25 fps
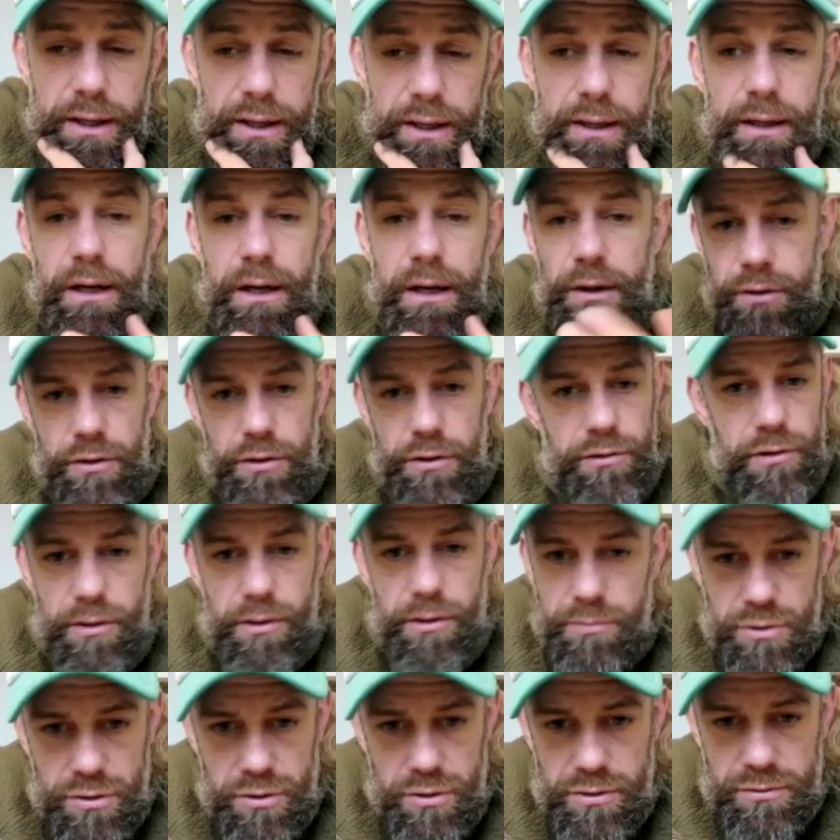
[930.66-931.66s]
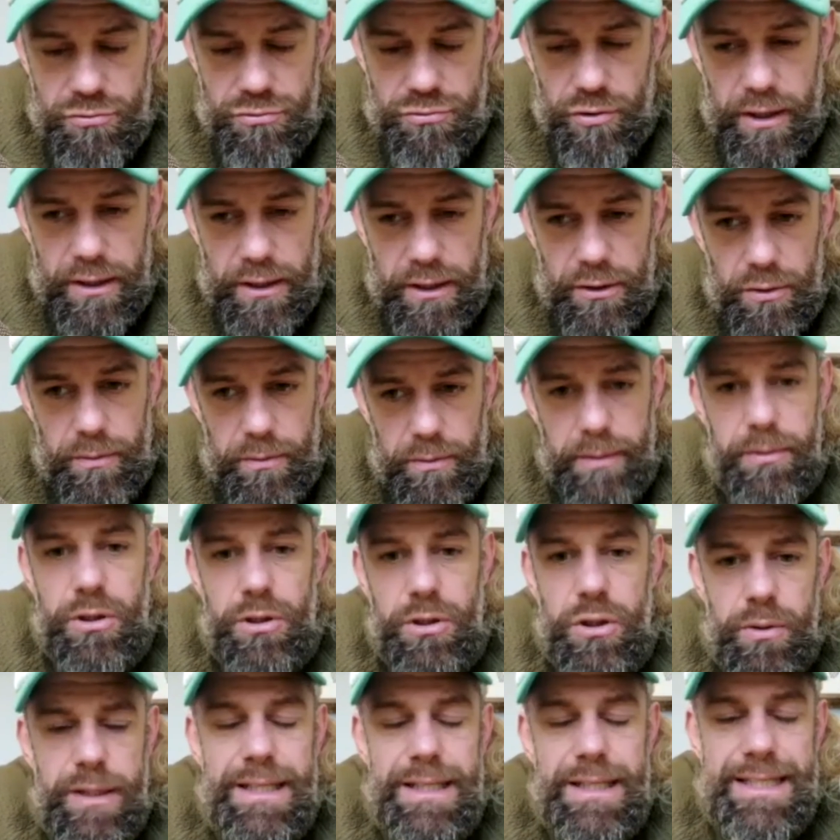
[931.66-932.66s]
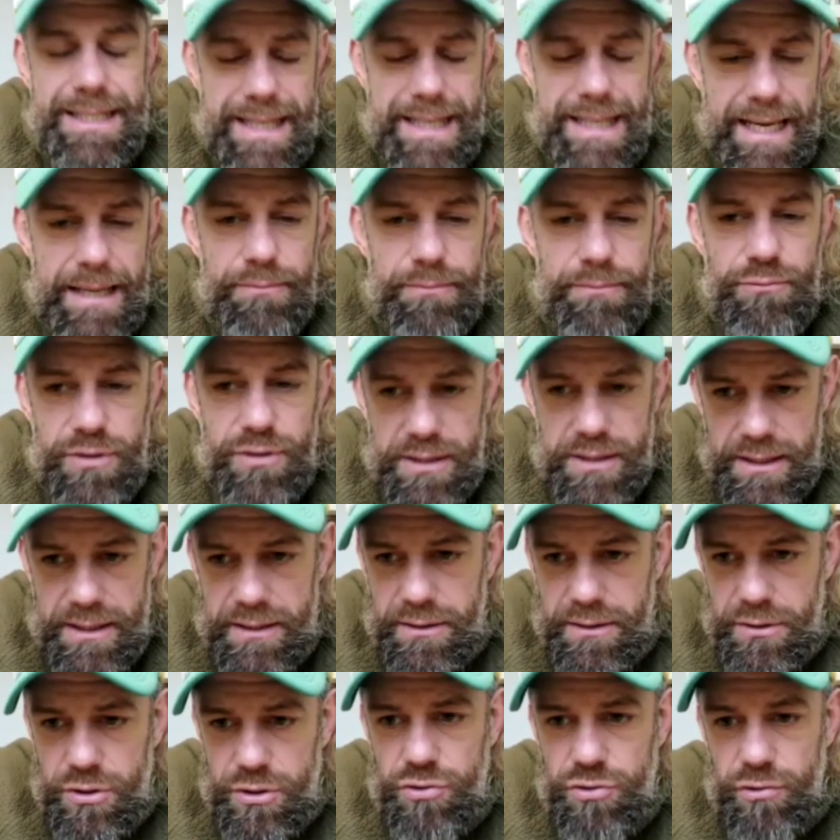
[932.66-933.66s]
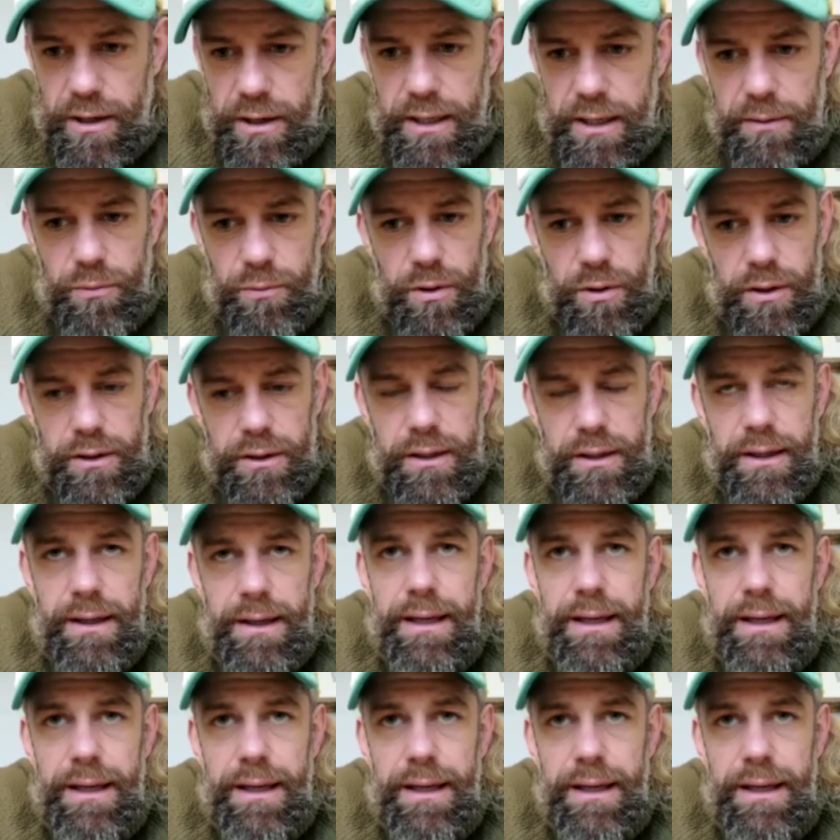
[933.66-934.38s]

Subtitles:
and the other group just training normally, but doing the same resistance training work.